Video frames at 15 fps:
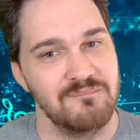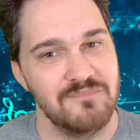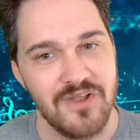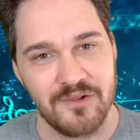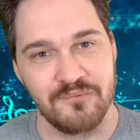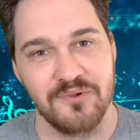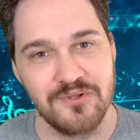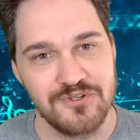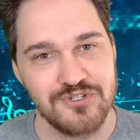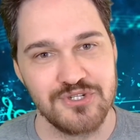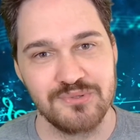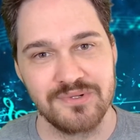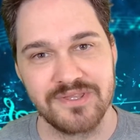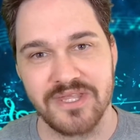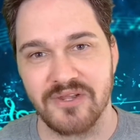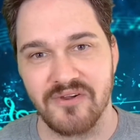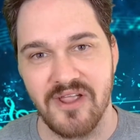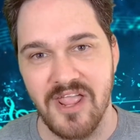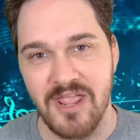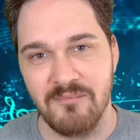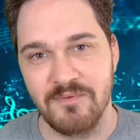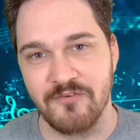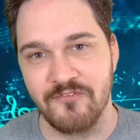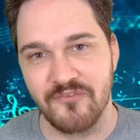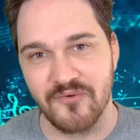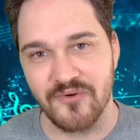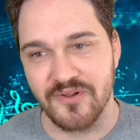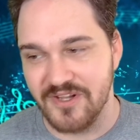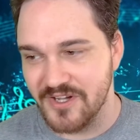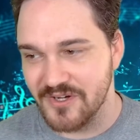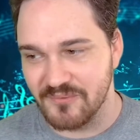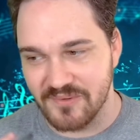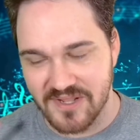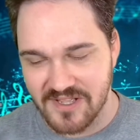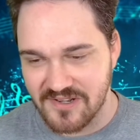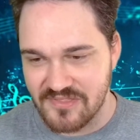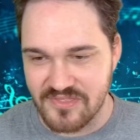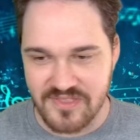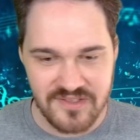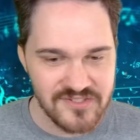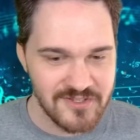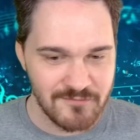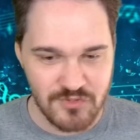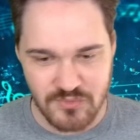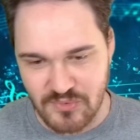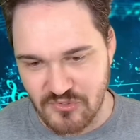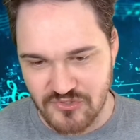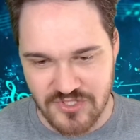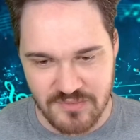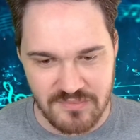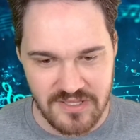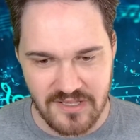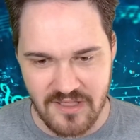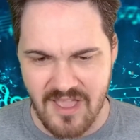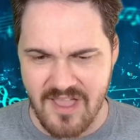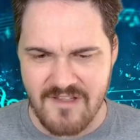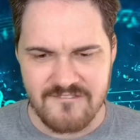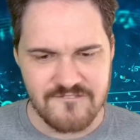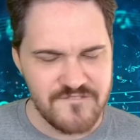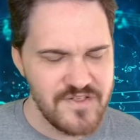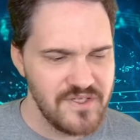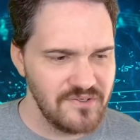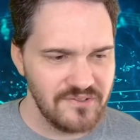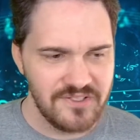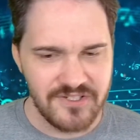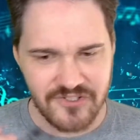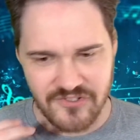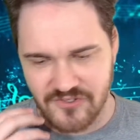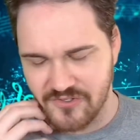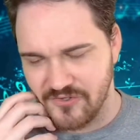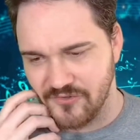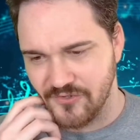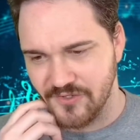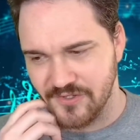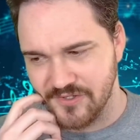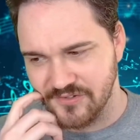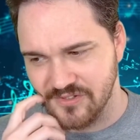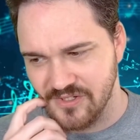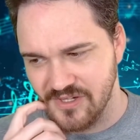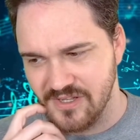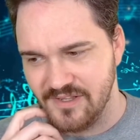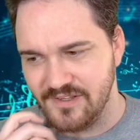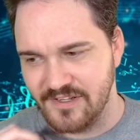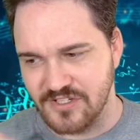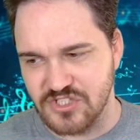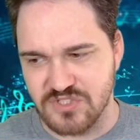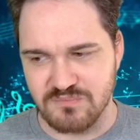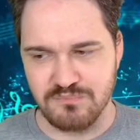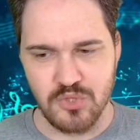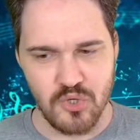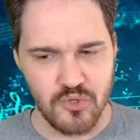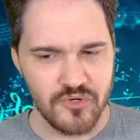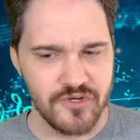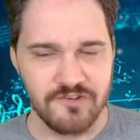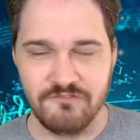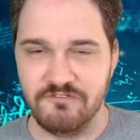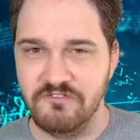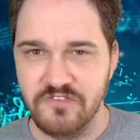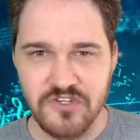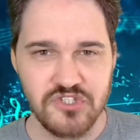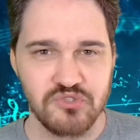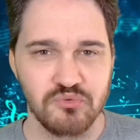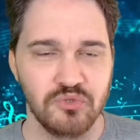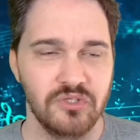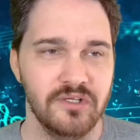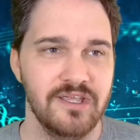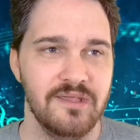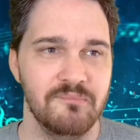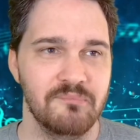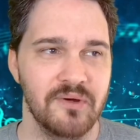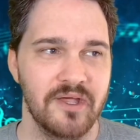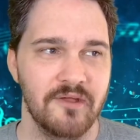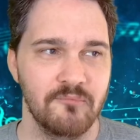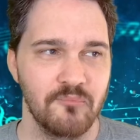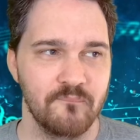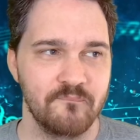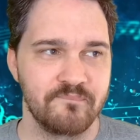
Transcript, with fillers: I'm not really sure what they were aiming for here, what kind of things I'm supposed to be feeling or exploring visually, but